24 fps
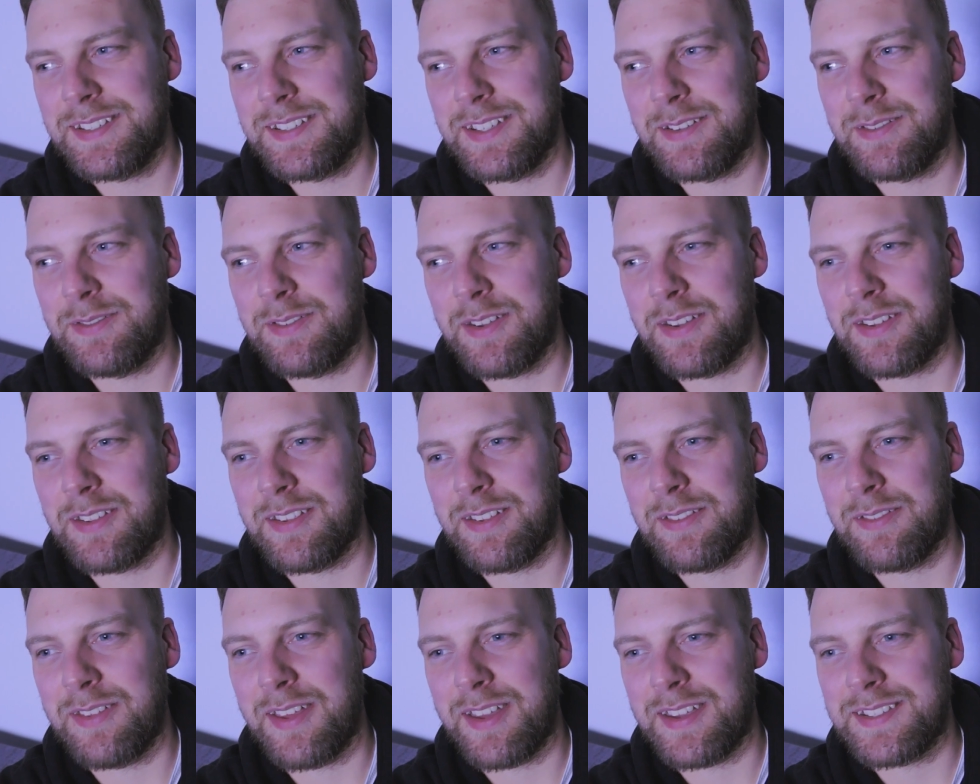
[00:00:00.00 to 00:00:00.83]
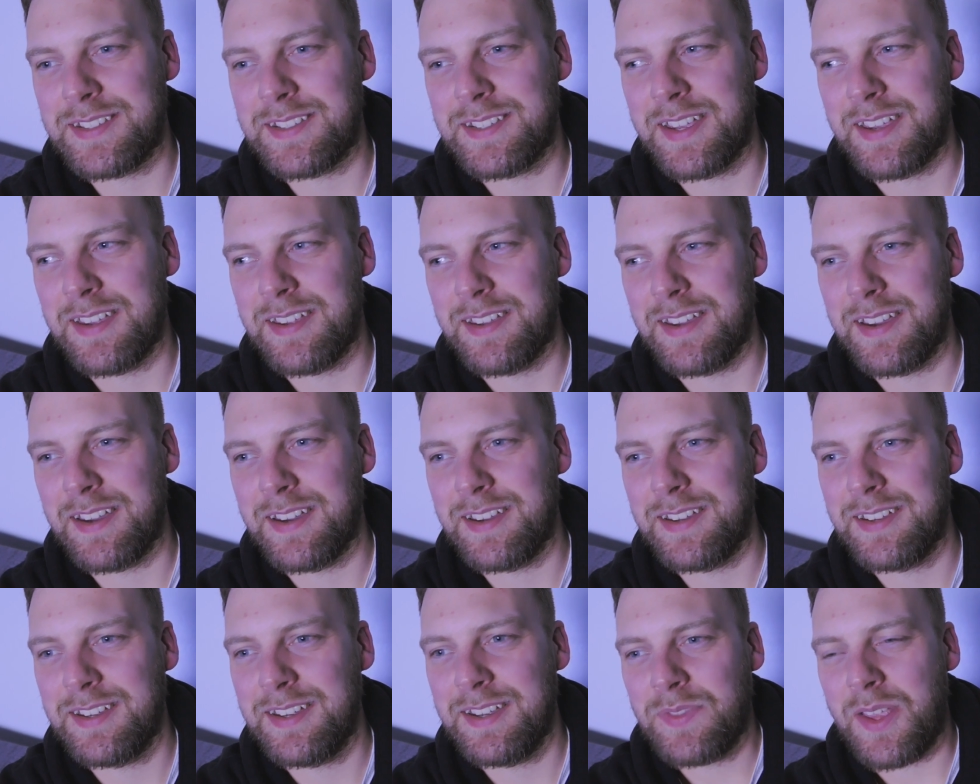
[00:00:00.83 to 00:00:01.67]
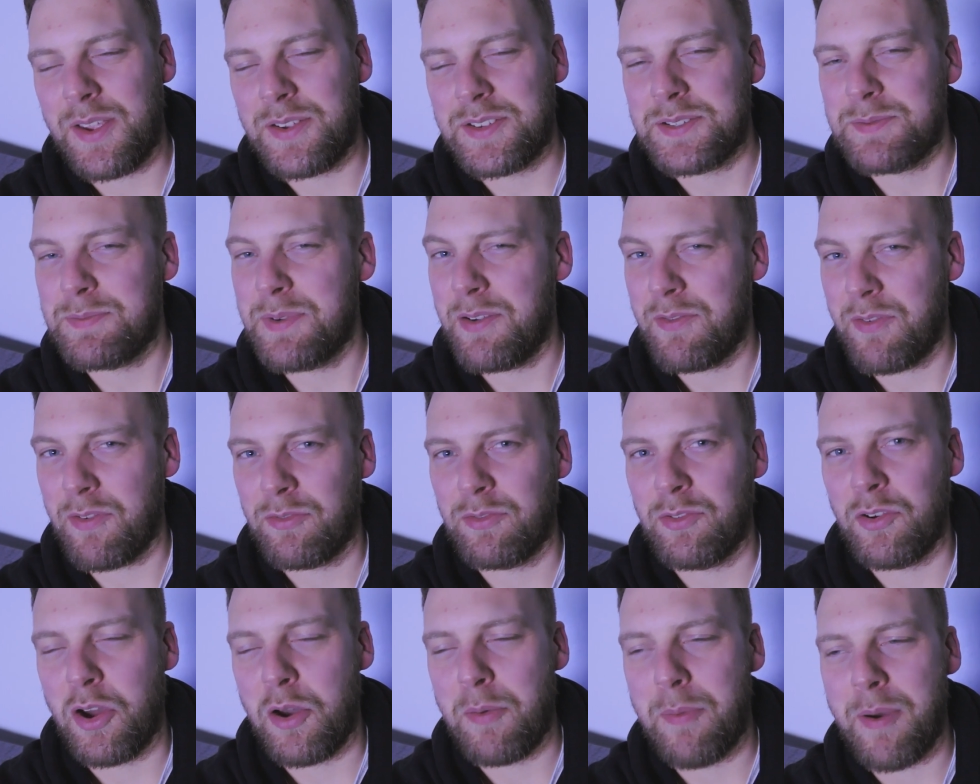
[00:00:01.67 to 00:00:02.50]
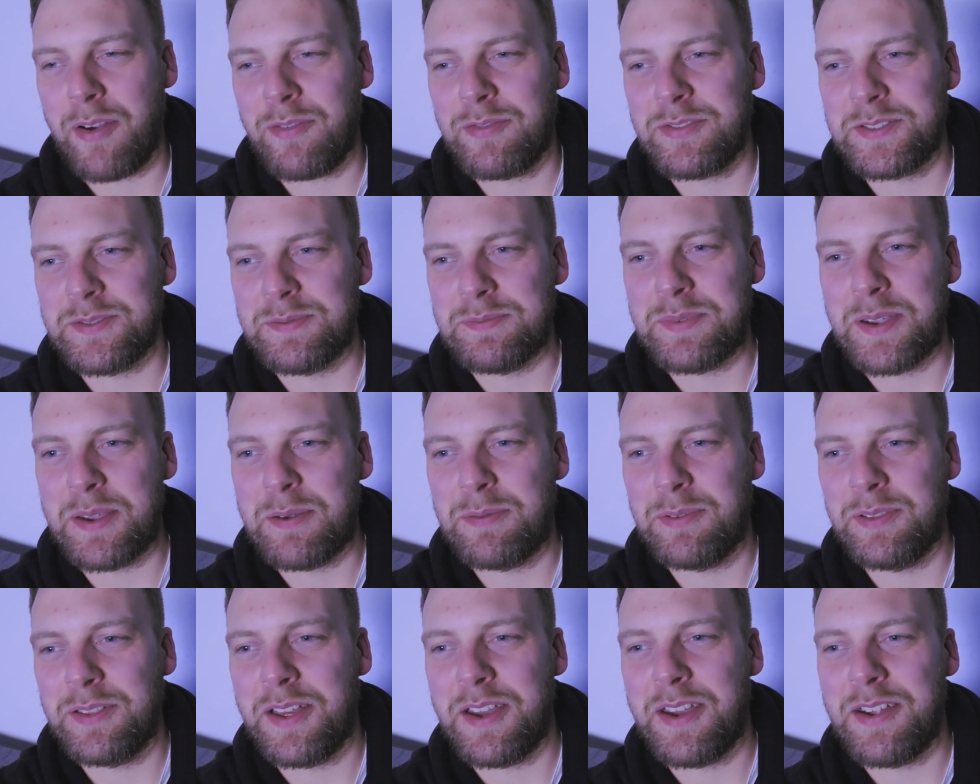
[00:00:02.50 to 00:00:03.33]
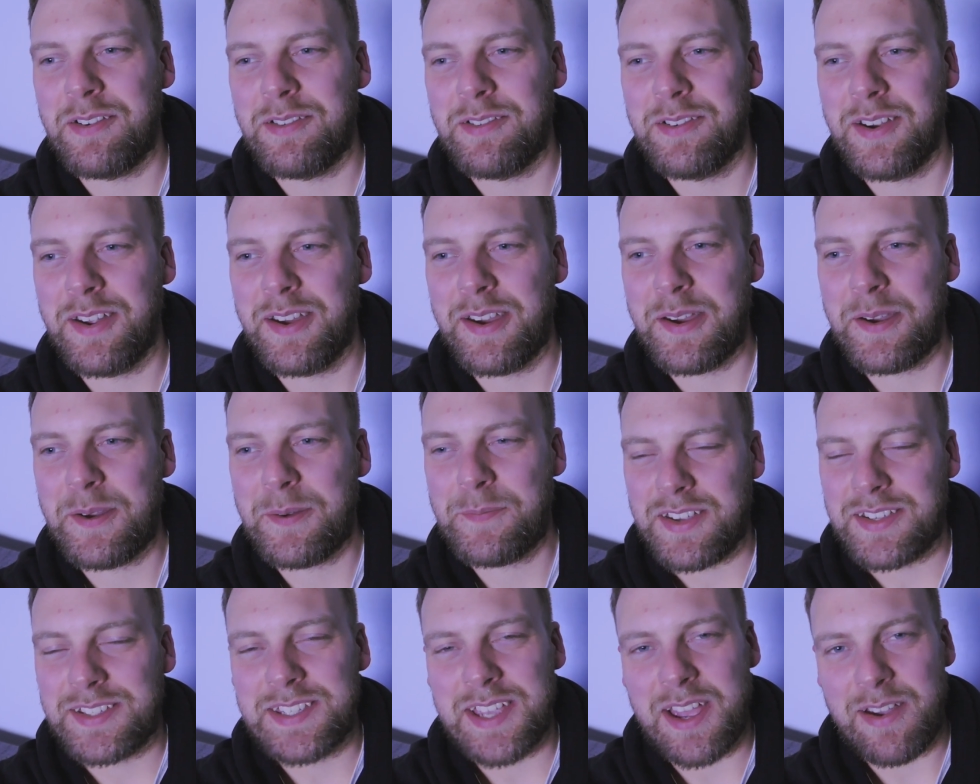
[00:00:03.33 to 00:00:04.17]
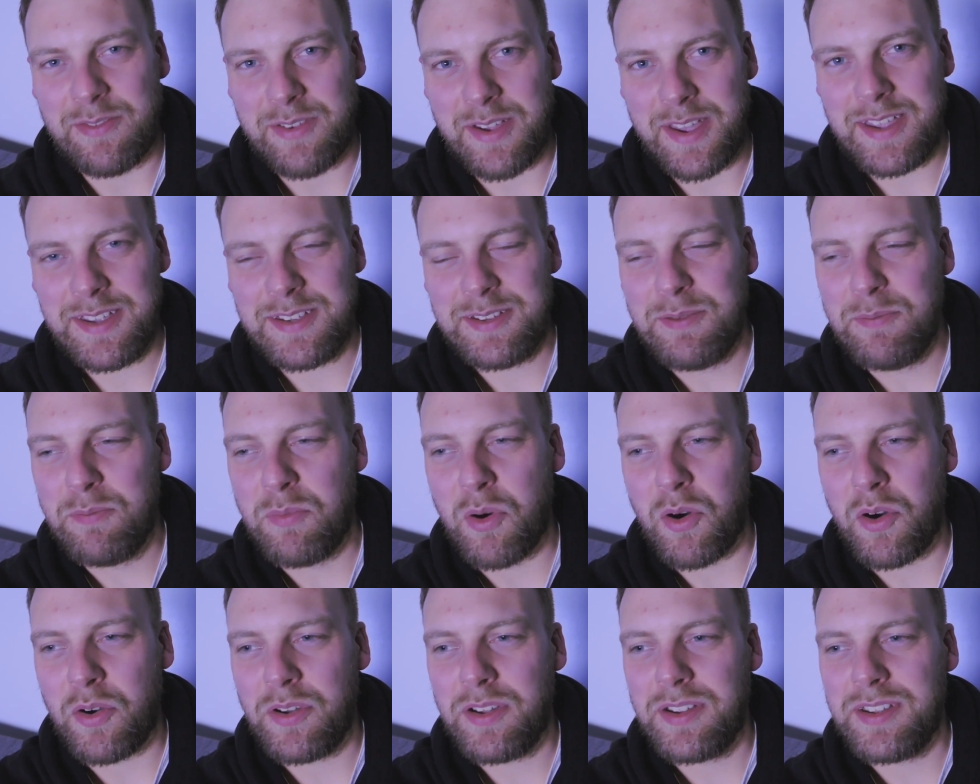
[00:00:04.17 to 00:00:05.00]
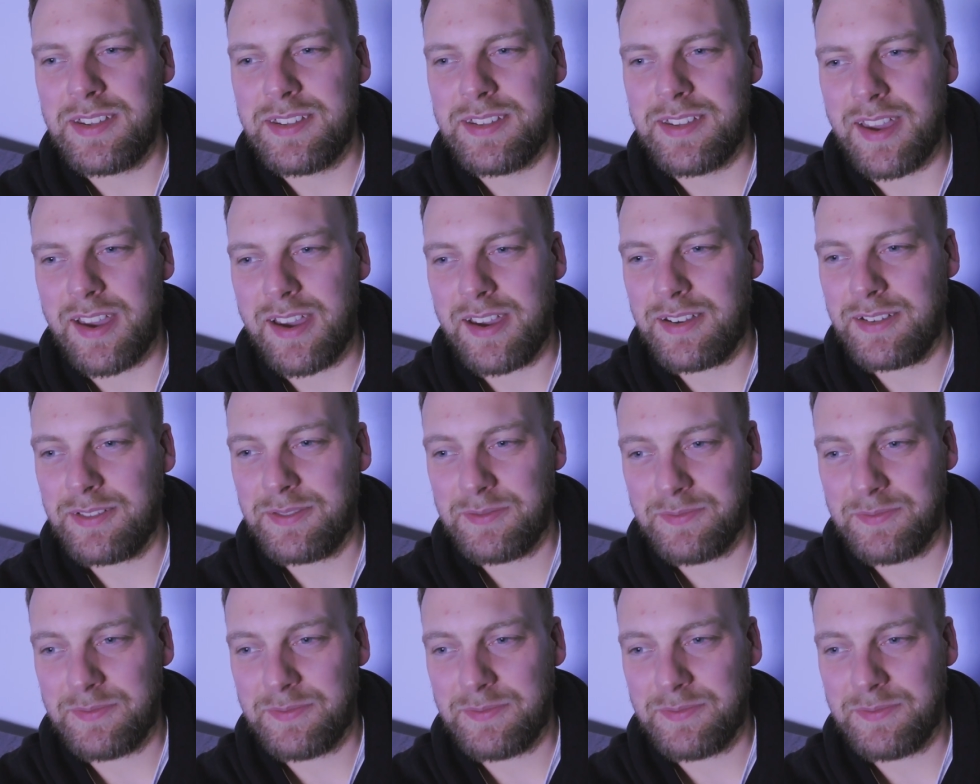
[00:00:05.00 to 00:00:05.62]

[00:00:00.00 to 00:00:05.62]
If that's a bit of a throwback for some people that are savvy, but yeah,